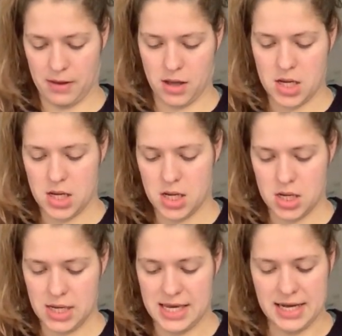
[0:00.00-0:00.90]

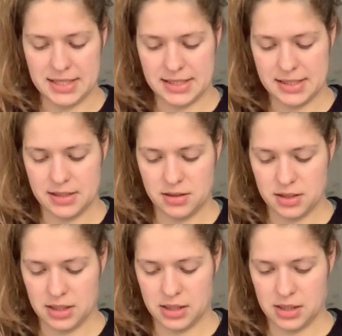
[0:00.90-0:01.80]
Yes.
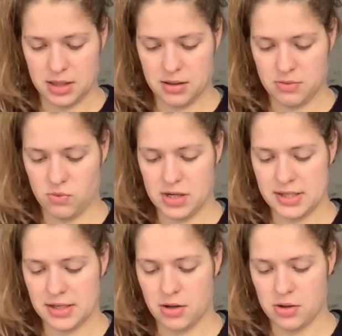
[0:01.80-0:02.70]
When
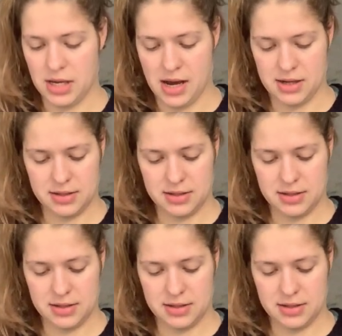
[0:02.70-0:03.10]
is it? Yeah.